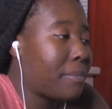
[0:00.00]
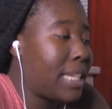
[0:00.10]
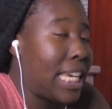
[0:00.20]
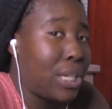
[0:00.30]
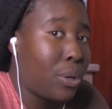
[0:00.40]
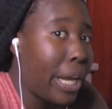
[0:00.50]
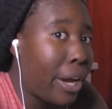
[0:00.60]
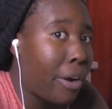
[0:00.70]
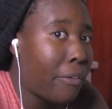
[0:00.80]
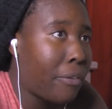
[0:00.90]
he has short
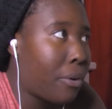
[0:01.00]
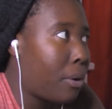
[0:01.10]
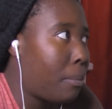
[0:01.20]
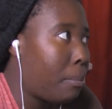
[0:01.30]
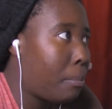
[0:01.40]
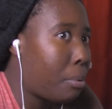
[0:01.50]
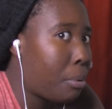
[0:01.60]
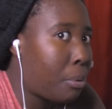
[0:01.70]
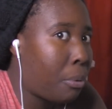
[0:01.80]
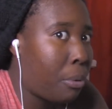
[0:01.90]
hair for
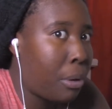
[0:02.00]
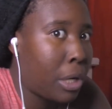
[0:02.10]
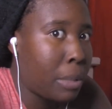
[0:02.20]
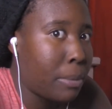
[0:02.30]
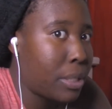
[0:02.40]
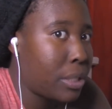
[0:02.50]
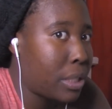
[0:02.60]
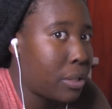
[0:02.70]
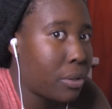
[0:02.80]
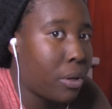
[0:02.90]
pretty much like
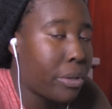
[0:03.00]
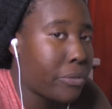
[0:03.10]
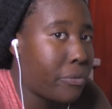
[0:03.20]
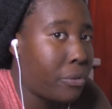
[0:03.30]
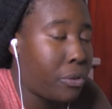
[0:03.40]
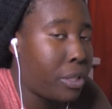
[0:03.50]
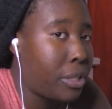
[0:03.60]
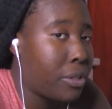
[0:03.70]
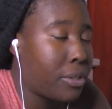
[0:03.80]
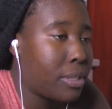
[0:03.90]
all the 4
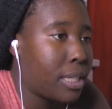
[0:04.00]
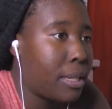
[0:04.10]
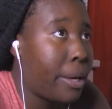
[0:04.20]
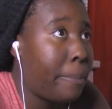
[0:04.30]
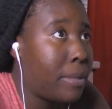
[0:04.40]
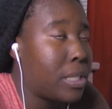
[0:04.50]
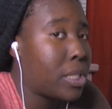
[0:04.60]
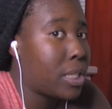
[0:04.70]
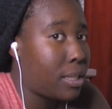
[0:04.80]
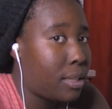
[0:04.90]
years up
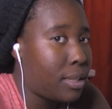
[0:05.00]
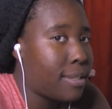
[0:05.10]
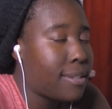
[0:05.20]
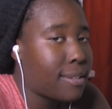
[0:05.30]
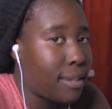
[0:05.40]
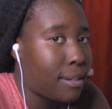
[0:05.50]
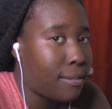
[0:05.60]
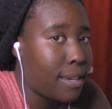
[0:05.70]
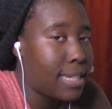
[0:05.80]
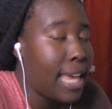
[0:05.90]
until
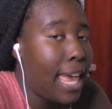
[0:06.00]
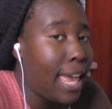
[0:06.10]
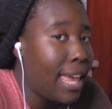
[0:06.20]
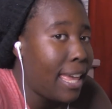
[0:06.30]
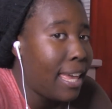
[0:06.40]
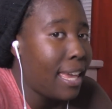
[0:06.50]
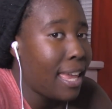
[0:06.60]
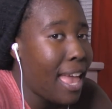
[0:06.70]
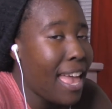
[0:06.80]
sunrise. Hey